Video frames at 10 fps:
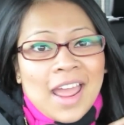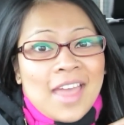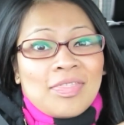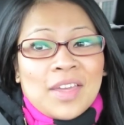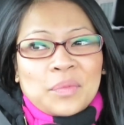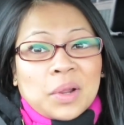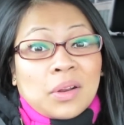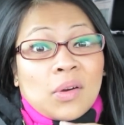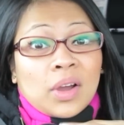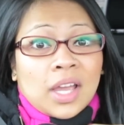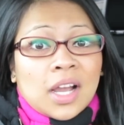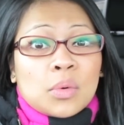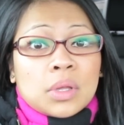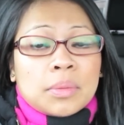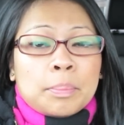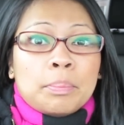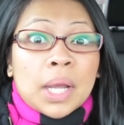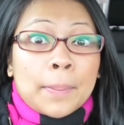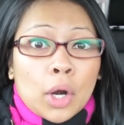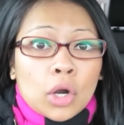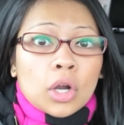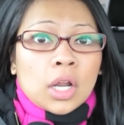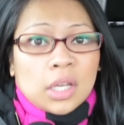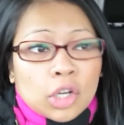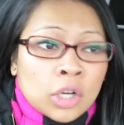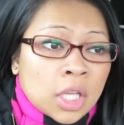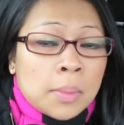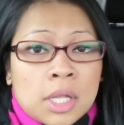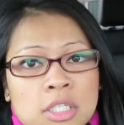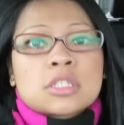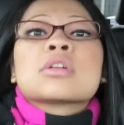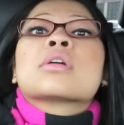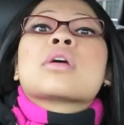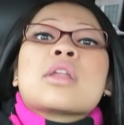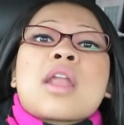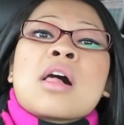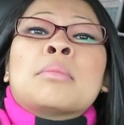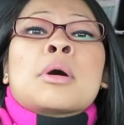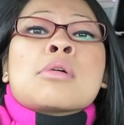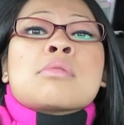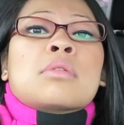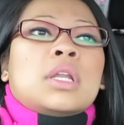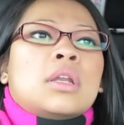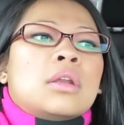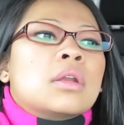And then we're gonna go hang out with Big Bird and Cookie Monster and Elmo and